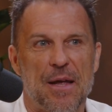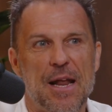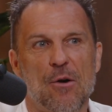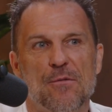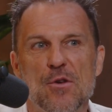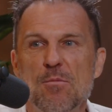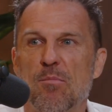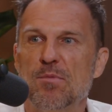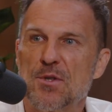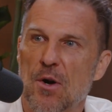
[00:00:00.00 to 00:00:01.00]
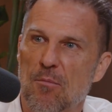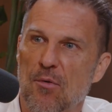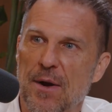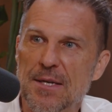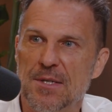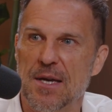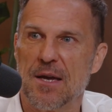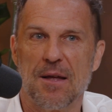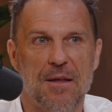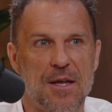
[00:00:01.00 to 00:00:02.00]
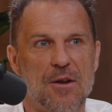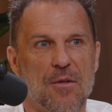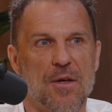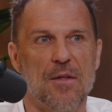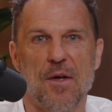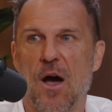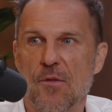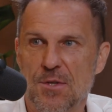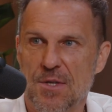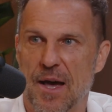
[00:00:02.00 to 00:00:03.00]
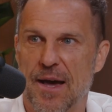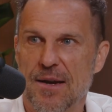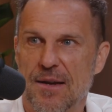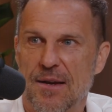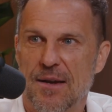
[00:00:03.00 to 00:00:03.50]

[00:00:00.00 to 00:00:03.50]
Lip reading: Now, if you start praising, you know, the other side,